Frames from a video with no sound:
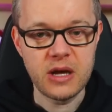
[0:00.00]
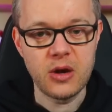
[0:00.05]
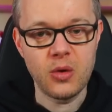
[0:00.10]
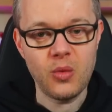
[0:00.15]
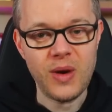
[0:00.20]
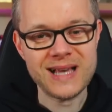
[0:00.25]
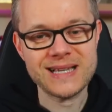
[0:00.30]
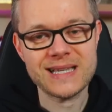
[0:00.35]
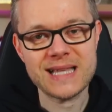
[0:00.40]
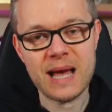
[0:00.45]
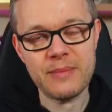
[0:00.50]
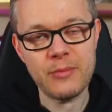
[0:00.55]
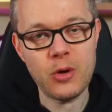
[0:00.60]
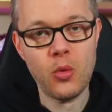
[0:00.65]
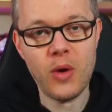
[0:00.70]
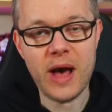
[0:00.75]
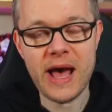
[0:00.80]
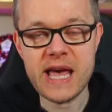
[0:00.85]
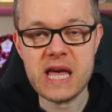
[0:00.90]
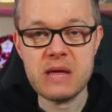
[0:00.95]
West Ham
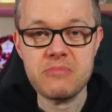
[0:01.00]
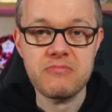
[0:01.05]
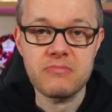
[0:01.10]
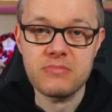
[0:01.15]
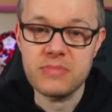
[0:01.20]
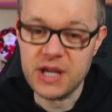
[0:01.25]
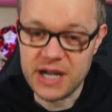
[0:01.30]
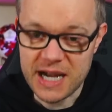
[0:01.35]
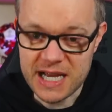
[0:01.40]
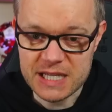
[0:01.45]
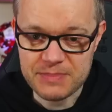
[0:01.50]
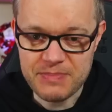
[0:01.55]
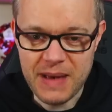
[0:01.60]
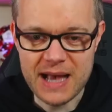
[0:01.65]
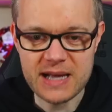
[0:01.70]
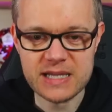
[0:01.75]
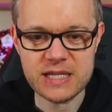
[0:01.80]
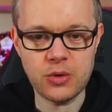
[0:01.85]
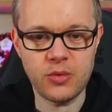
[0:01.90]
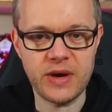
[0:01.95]
away, you'd
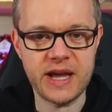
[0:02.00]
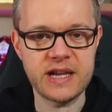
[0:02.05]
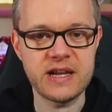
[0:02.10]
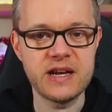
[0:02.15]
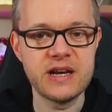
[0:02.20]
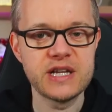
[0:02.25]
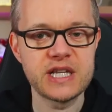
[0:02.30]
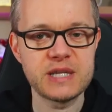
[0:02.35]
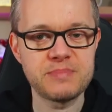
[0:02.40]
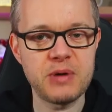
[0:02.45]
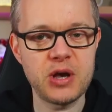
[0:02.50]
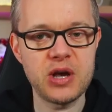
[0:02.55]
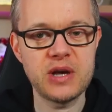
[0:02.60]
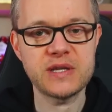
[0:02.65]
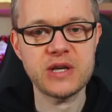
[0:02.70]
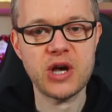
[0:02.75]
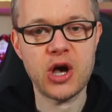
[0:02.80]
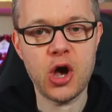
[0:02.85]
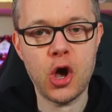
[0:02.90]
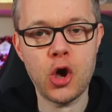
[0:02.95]
expect to win.
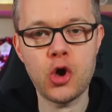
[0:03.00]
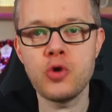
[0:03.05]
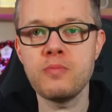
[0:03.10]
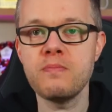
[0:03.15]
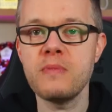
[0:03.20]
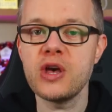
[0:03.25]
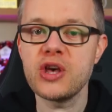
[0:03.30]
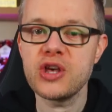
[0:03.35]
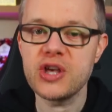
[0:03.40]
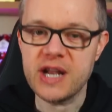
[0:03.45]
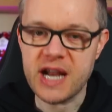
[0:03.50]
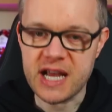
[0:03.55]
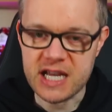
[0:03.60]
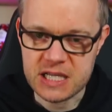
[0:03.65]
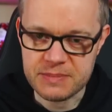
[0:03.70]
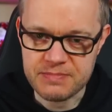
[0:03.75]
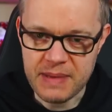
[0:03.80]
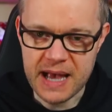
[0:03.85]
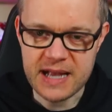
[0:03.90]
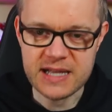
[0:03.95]
Spurs at home, you'd
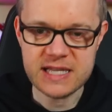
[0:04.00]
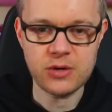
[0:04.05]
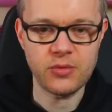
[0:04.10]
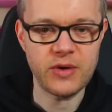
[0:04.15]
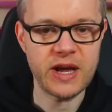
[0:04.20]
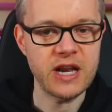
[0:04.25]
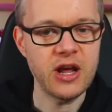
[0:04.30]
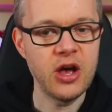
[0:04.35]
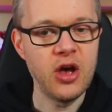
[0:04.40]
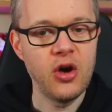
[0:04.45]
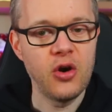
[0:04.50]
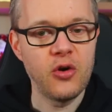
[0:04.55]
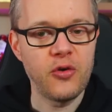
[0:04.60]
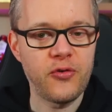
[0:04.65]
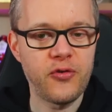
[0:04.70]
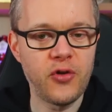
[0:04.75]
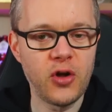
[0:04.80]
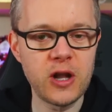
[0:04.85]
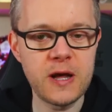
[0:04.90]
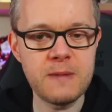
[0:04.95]
expect to win.
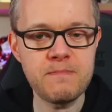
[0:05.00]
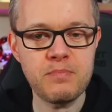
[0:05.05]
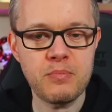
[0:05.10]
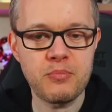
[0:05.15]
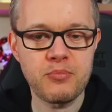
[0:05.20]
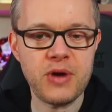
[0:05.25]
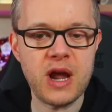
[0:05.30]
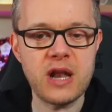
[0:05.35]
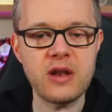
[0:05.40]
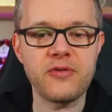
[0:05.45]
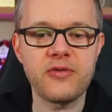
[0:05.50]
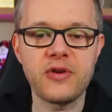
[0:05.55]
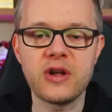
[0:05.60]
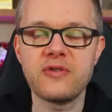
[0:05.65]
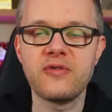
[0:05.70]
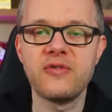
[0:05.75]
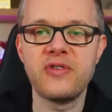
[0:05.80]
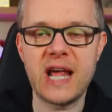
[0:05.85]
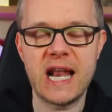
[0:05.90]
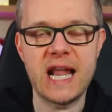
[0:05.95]
Fulham, Brentford,
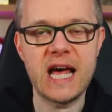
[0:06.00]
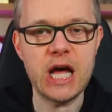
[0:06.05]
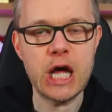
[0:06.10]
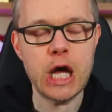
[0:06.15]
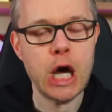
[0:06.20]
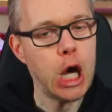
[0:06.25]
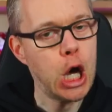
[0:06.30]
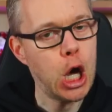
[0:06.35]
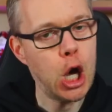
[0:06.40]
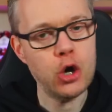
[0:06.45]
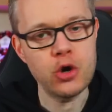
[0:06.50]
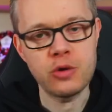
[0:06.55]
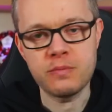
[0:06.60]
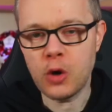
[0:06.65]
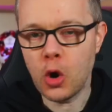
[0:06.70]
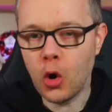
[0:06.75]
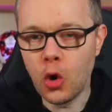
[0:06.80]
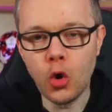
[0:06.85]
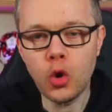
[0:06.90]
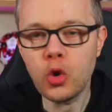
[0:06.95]
Villa at home,
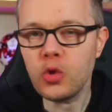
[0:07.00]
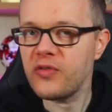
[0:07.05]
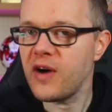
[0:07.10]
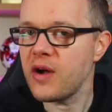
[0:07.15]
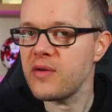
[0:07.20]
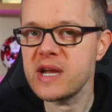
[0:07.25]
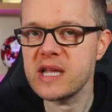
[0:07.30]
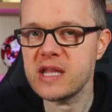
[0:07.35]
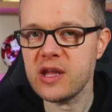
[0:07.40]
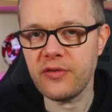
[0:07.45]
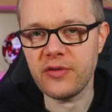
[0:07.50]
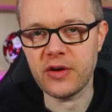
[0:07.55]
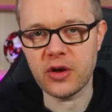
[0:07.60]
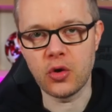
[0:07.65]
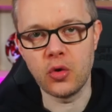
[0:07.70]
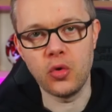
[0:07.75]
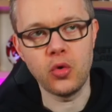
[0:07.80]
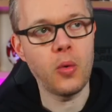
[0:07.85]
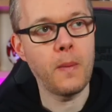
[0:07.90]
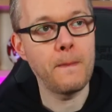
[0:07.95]
all very
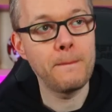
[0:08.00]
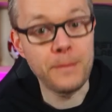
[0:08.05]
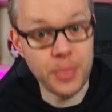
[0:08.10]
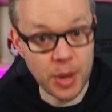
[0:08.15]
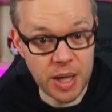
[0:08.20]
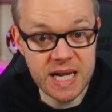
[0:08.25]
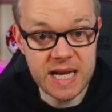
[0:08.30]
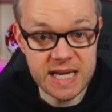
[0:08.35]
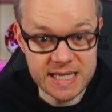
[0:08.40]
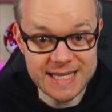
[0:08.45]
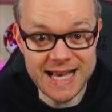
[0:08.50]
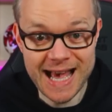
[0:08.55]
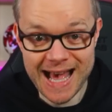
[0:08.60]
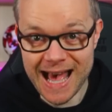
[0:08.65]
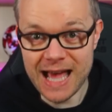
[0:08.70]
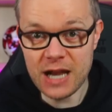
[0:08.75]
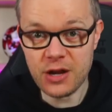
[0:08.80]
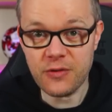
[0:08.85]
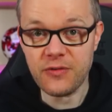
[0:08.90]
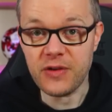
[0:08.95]
difficult. But it's at
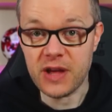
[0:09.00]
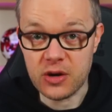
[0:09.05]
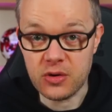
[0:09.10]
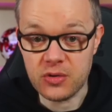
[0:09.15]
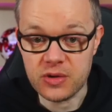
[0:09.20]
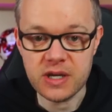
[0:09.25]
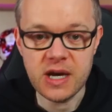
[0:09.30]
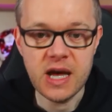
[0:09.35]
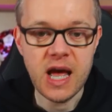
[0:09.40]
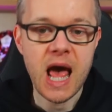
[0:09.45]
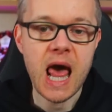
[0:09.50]
Anfield.